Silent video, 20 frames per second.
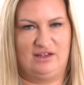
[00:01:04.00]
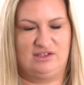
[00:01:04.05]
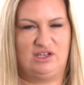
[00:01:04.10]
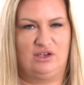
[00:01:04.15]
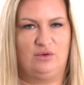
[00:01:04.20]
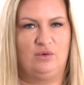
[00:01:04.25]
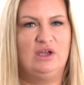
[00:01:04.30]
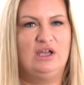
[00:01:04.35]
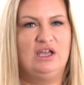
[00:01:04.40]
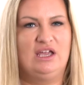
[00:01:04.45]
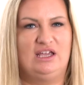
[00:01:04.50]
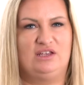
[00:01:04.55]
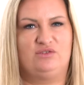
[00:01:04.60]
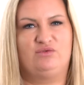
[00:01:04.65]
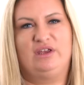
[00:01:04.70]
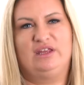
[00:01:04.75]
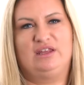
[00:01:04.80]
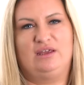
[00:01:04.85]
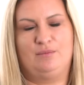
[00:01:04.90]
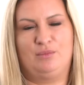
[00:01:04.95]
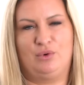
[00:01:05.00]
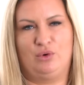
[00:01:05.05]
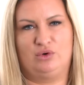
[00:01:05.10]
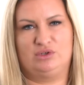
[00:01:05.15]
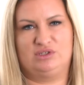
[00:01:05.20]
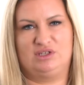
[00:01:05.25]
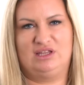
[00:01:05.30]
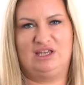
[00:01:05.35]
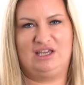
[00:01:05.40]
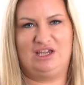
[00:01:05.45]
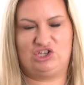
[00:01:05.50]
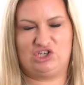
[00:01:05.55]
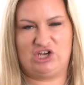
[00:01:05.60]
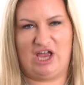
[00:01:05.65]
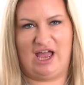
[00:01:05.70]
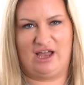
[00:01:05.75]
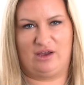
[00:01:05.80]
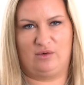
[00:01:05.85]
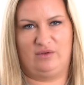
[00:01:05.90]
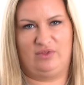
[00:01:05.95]
So it's really important that you
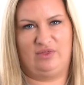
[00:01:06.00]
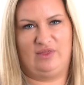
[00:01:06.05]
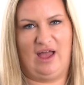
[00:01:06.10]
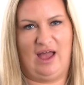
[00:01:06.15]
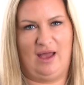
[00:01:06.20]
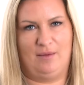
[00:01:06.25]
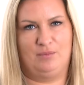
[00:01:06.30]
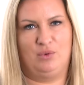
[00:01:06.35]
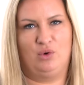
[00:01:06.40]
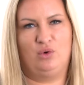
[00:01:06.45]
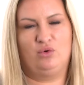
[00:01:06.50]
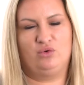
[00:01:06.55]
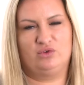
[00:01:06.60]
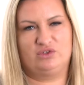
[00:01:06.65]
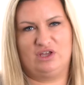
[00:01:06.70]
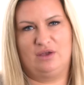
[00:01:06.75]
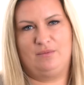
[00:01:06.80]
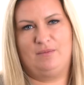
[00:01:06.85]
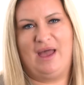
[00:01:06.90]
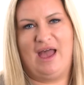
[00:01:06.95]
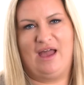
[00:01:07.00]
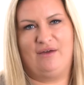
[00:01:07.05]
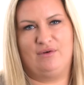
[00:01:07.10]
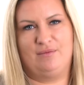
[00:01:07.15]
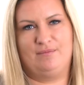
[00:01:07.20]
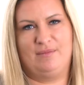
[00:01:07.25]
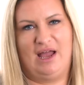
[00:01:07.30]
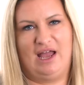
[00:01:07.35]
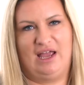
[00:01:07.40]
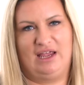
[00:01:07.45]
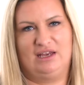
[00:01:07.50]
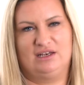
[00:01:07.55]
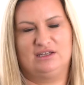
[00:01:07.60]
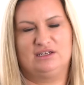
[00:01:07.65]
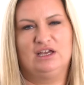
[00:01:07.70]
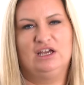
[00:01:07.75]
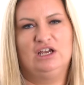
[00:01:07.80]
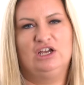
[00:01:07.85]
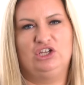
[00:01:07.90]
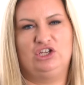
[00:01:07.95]
check with that, but also bear in mind
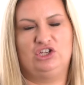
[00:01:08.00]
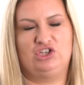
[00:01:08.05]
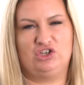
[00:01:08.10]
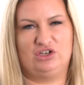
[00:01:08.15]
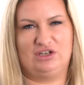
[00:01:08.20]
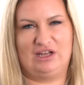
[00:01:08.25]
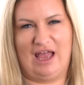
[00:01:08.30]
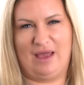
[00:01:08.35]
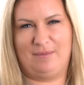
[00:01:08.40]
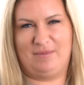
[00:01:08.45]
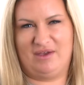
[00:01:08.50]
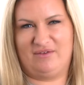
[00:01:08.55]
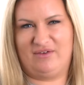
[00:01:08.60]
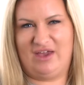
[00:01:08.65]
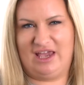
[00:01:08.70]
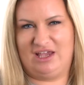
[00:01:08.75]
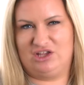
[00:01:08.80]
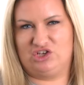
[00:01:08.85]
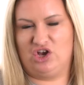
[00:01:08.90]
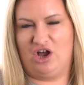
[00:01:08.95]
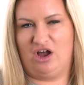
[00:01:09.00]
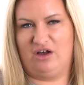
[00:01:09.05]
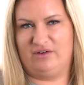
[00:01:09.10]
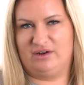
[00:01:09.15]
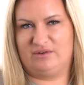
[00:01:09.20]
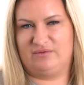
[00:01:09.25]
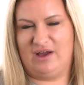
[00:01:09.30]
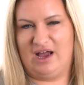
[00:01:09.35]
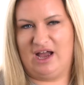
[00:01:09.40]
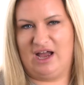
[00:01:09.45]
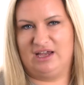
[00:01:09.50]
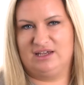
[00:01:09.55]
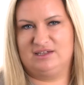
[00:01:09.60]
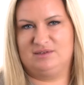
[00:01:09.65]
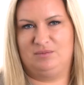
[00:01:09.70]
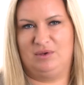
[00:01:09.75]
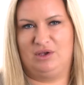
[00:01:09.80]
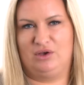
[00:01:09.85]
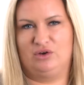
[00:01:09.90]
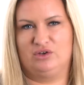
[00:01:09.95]
you should get a bit of HR advice,
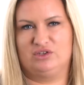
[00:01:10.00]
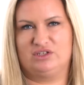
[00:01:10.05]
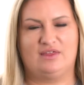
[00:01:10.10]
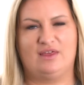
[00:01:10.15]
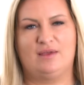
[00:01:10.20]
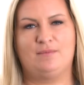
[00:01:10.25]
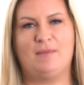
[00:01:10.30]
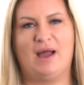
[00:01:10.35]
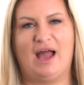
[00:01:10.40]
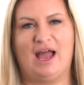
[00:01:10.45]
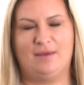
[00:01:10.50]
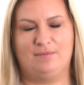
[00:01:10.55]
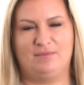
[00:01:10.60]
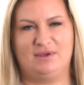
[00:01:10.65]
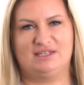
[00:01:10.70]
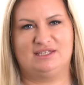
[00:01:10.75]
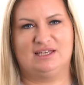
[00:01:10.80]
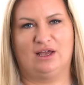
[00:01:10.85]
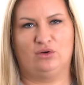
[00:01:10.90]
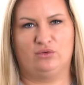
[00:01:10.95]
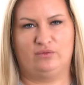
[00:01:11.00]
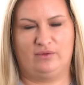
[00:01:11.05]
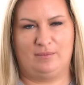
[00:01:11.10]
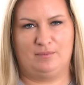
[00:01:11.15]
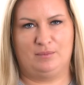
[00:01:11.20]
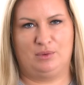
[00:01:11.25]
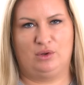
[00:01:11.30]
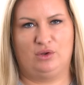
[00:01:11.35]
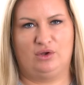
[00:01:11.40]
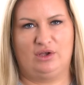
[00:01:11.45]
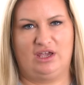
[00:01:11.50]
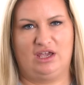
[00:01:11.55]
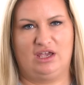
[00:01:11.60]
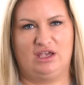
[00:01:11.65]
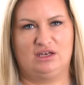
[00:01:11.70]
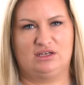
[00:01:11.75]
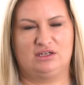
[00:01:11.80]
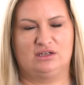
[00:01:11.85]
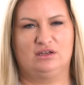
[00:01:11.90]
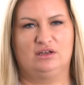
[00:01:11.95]
because they might be
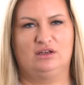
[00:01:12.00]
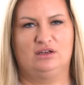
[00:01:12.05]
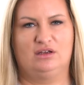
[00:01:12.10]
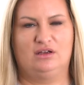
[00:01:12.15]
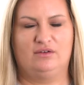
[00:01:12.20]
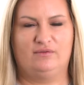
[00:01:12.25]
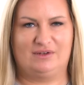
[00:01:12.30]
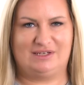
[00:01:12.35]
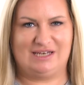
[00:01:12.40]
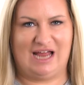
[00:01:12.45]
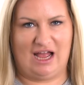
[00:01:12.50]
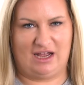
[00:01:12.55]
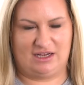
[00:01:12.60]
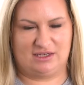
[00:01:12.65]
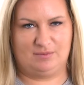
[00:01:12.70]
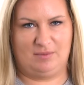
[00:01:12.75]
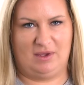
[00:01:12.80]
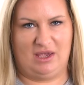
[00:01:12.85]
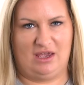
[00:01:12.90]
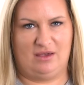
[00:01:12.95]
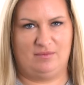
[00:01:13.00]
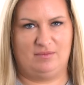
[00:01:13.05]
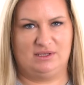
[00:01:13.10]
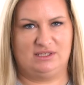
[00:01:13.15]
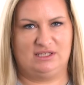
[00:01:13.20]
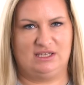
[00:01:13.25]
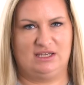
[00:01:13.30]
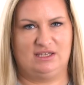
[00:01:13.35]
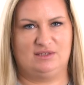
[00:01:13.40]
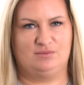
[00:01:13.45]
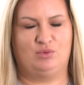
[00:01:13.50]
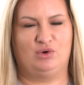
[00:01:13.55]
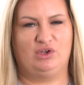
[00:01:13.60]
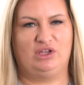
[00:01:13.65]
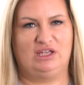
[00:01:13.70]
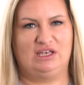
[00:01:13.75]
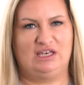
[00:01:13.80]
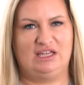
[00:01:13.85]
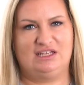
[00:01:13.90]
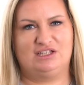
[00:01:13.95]
self-employed for tax purposes, but
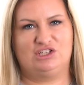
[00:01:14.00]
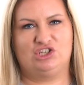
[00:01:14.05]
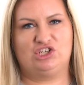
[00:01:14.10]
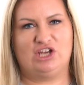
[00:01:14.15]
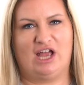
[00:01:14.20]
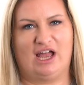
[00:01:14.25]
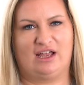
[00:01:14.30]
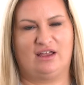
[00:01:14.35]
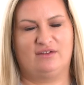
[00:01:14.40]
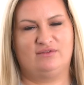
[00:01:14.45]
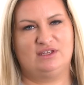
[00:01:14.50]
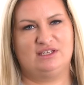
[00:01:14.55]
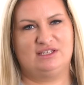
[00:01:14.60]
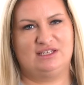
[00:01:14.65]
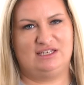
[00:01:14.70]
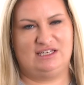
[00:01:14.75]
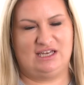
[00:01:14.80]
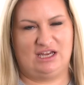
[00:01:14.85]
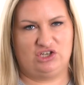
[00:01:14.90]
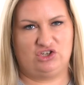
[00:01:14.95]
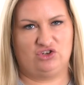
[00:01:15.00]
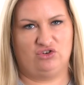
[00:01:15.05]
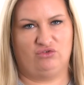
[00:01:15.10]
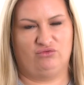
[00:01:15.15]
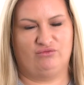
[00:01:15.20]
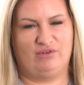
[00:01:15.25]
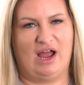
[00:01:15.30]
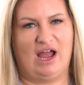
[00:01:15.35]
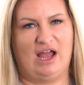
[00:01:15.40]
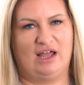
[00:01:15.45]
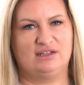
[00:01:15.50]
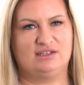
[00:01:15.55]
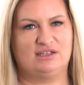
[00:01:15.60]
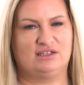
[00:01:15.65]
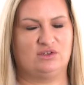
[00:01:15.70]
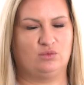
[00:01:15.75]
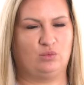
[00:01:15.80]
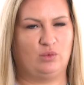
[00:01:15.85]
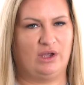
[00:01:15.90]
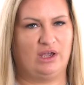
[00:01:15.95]
you need to check if there's additional rights
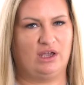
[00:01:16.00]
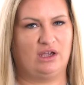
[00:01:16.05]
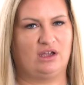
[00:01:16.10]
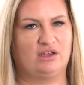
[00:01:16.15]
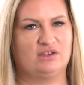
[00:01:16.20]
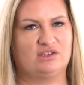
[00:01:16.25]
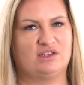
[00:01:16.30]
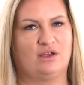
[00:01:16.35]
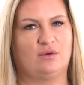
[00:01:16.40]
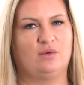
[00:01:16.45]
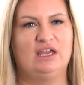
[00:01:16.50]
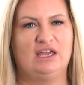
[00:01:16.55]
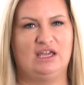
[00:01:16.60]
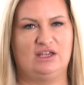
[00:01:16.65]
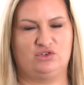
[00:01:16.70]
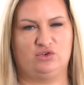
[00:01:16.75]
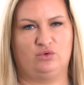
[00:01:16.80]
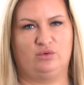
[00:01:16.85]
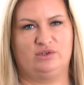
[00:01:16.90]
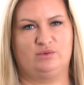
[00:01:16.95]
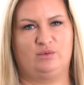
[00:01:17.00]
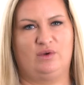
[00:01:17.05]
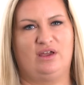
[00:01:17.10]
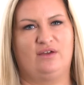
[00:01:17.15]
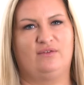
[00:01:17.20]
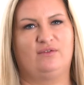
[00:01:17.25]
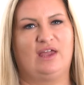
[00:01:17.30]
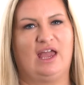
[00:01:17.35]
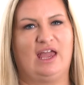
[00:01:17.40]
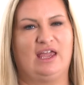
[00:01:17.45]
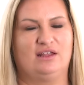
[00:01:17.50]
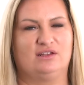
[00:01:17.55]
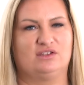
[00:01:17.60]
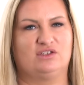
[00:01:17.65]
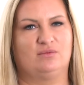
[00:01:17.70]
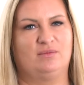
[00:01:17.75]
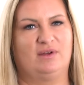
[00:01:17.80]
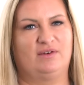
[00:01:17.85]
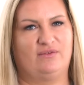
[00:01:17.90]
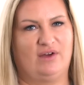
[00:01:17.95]
as a worker, so it's always worth getting
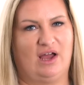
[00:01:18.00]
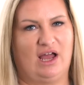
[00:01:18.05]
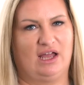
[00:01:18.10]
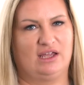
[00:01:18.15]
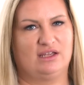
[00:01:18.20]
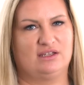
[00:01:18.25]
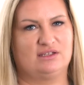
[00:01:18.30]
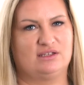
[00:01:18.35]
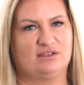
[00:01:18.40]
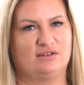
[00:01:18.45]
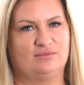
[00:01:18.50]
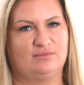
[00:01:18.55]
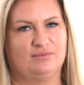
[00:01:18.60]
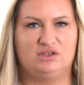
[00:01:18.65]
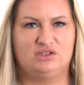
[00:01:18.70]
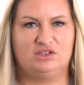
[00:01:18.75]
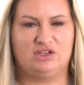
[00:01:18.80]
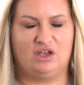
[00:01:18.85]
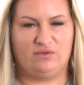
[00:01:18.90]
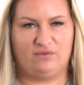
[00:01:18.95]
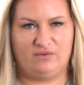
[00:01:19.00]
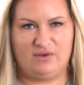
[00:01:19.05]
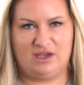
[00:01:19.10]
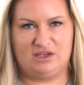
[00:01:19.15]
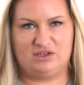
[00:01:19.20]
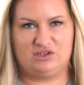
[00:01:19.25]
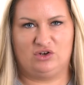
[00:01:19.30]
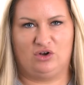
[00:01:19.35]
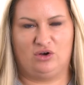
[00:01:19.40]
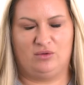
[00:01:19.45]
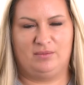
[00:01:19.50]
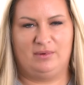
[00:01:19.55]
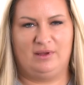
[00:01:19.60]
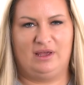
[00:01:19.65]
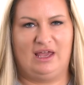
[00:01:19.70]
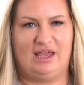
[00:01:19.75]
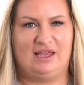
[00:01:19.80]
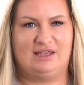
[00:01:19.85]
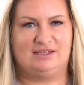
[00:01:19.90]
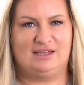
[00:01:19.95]
some advice. So first up
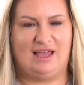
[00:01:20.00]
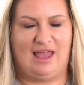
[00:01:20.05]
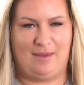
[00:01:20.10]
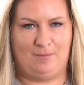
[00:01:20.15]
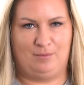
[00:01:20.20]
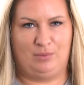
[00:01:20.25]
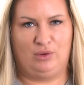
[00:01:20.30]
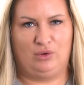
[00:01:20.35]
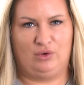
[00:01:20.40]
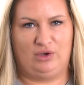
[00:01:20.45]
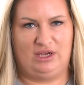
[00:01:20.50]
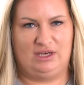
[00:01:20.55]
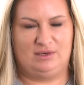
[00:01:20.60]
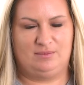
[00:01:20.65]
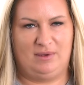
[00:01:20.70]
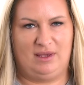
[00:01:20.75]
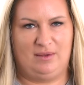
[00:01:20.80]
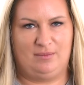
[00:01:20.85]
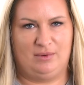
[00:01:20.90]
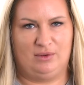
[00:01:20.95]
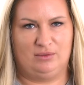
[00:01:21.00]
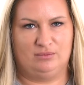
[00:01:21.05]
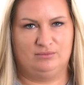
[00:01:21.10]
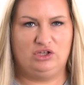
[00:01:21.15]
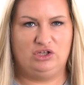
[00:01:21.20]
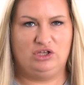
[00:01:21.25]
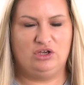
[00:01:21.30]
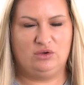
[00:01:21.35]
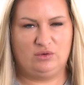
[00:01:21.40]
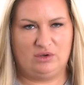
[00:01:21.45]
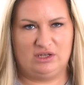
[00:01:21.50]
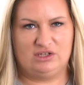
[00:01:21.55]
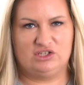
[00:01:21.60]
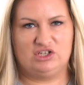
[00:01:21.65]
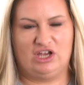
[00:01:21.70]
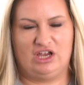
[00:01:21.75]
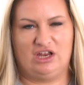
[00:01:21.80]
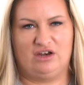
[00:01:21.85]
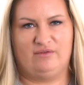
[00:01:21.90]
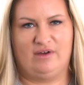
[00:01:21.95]
is employed people. You can
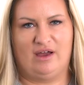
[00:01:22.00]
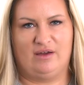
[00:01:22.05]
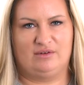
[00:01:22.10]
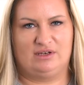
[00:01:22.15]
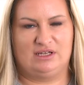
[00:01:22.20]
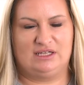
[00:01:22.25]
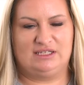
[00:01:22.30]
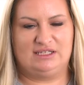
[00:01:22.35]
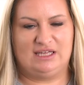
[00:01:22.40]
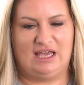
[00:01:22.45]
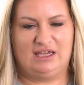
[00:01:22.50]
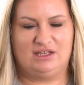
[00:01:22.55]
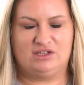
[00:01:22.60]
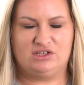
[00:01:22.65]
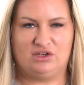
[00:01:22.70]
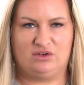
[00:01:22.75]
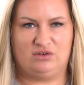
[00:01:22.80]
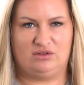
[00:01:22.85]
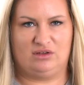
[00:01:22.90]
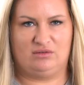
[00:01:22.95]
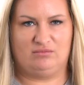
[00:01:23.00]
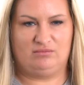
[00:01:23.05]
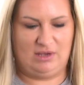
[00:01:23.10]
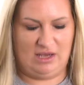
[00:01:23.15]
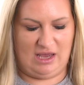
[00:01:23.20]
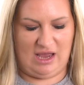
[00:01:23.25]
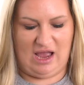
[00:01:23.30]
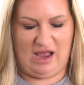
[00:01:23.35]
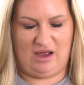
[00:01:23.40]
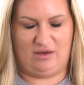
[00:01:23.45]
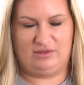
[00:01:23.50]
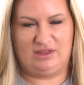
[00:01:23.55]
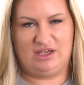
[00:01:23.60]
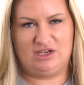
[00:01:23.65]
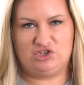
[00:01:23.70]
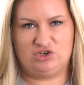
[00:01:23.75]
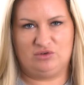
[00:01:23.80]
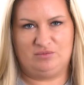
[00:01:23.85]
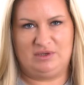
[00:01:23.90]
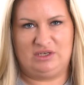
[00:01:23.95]
turn around and say to them how they
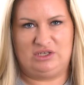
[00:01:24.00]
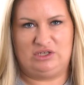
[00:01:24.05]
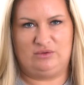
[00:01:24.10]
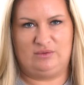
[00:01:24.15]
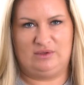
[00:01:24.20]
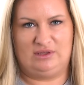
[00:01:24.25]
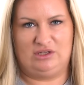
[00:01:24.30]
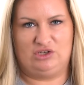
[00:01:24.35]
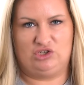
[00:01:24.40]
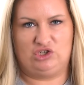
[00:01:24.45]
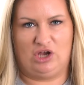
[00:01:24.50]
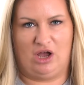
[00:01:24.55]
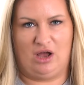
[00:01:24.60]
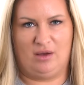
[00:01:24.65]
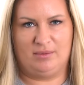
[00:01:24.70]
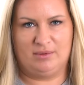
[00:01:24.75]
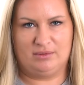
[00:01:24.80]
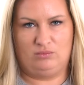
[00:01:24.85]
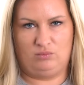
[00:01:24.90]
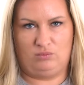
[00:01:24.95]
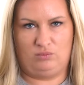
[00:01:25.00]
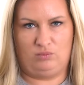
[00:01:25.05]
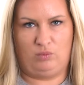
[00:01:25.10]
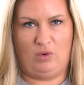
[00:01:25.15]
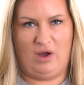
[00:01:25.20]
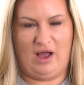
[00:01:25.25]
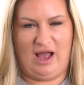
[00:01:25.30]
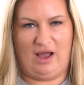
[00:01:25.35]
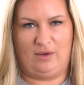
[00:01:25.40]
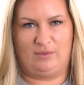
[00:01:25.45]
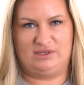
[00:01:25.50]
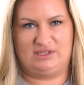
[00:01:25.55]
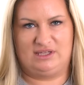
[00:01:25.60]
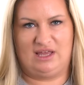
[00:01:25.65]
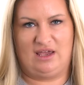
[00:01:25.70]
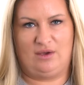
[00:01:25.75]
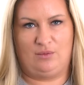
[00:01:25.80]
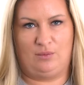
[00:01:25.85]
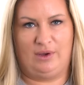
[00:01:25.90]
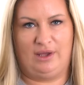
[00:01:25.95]
should be doing the job, what hours
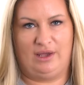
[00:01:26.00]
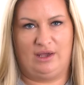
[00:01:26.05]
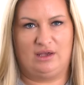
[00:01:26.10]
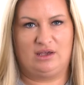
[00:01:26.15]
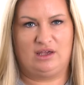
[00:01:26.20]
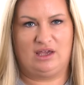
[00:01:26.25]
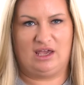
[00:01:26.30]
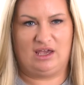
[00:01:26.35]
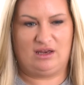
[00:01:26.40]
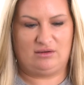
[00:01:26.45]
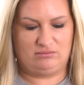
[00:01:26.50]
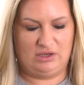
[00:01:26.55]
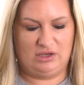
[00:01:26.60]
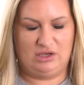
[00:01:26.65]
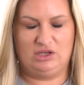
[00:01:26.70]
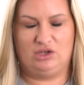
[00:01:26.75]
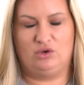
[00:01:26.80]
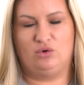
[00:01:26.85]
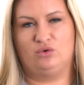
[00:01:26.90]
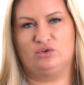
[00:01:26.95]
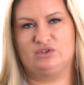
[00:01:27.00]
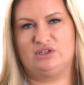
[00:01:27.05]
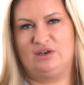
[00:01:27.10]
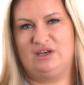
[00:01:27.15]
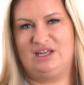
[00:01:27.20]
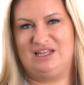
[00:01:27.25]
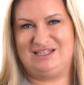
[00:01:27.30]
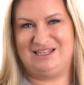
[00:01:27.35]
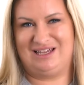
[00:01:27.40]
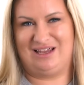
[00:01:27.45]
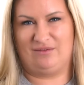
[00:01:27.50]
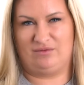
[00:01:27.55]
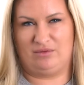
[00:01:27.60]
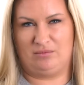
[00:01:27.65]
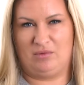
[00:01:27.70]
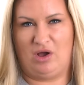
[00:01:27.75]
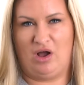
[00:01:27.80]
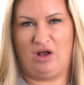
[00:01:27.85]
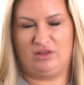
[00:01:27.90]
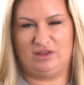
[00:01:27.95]
they are working. You also need to give
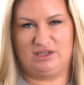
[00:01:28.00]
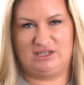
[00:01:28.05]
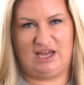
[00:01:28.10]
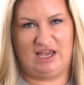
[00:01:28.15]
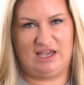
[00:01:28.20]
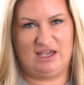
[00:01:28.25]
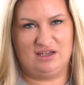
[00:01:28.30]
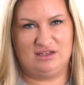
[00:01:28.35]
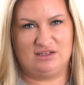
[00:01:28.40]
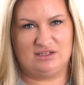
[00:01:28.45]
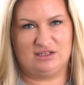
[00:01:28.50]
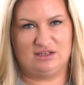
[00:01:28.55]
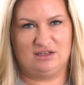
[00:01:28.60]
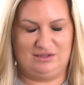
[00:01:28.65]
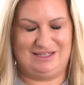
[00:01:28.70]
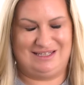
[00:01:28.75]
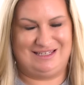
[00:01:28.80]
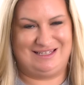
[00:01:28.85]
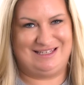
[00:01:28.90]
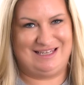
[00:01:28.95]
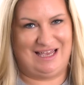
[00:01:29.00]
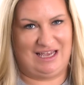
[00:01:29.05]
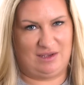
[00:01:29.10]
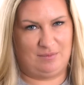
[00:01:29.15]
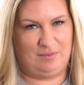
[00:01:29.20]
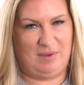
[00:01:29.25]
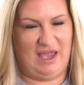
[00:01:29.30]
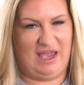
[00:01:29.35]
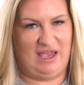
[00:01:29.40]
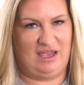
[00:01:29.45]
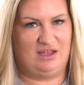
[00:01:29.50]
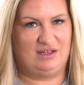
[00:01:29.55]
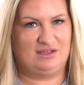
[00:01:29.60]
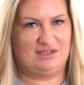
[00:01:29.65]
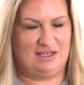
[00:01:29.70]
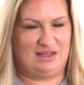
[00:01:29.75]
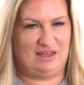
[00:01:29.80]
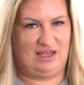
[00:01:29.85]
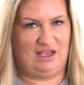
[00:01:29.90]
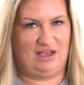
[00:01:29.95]
them holidays, the sick pay
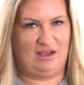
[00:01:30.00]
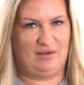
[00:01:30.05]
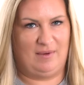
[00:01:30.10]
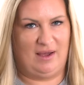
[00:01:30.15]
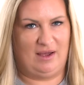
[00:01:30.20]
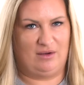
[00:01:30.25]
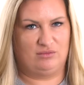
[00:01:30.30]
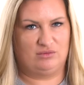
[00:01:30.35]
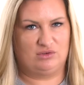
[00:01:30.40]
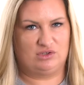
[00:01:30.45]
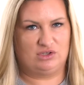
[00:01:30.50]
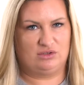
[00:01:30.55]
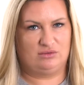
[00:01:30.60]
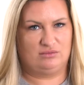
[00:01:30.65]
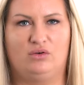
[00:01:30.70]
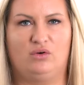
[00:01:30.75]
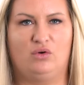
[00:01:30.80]
to think about.